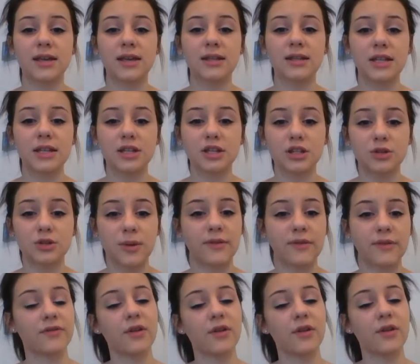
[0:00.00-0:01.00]
continued to
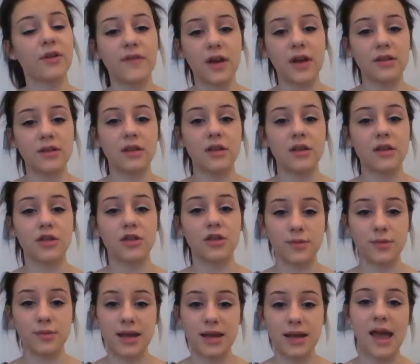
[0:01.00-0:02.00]
win for a further
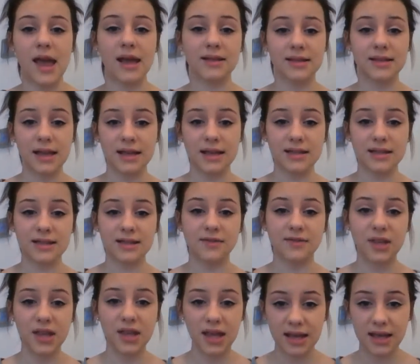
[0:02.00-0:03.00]
3 executive
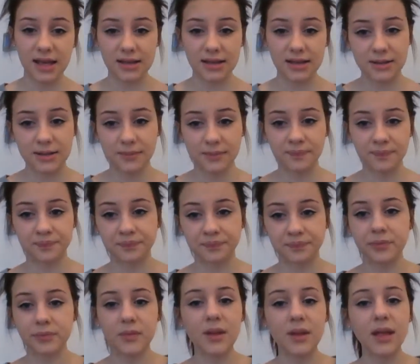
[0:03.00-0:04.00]
years.
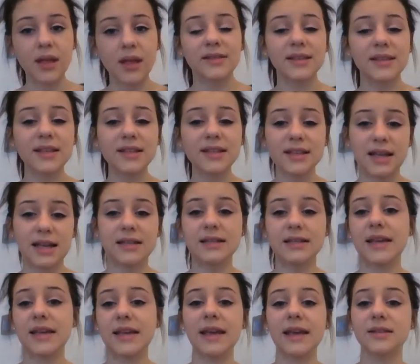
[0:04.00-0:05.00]
This
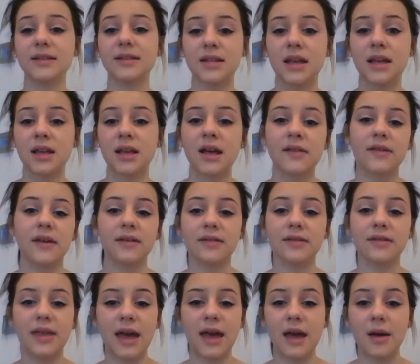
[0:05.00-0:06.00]
indicates
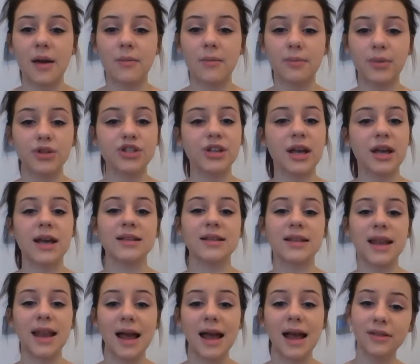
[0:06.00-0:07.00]
that their budget has
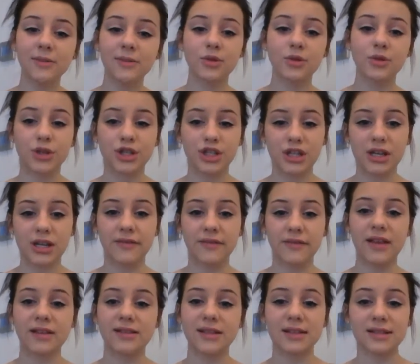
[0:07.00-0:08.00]
allowed them to achieve
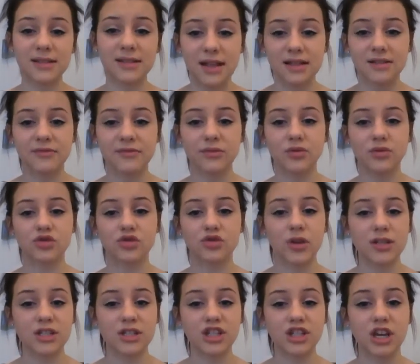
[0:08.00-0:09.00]
a successful
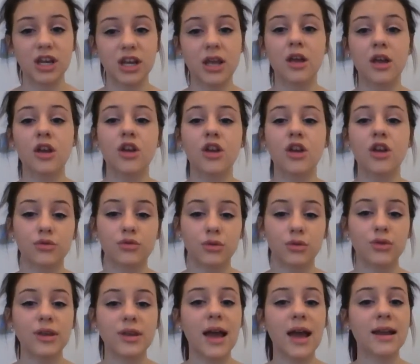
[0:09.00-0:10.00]
strategy
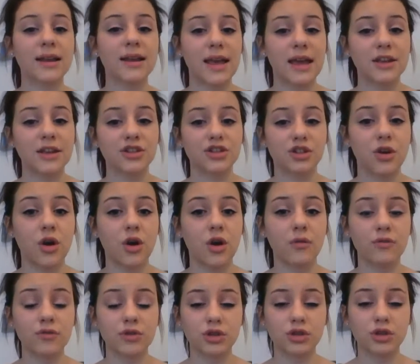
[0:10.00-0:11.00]
through the allocation
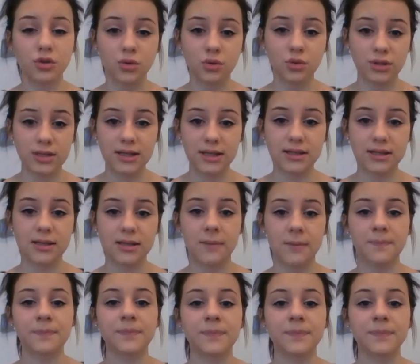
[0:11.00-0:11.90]
of resources.